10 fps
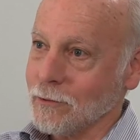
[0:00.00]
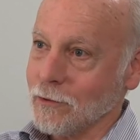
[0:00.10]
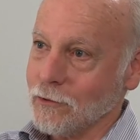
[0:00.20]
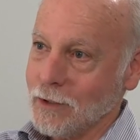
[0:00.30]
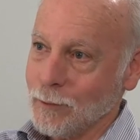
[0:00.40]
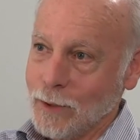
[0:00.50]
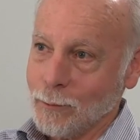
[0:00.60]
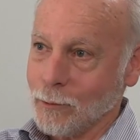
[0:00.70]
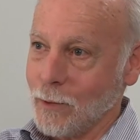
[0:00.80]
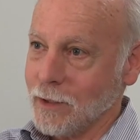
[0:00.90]
You're seeing
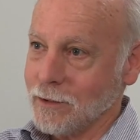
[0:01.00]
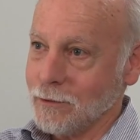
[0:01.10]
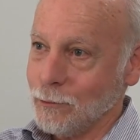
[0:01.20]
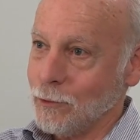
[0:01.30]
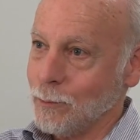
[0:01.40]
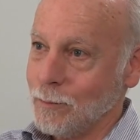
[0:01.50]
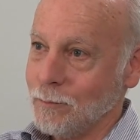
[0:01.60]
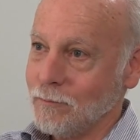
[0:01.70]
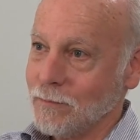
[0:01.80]
people writing YouTube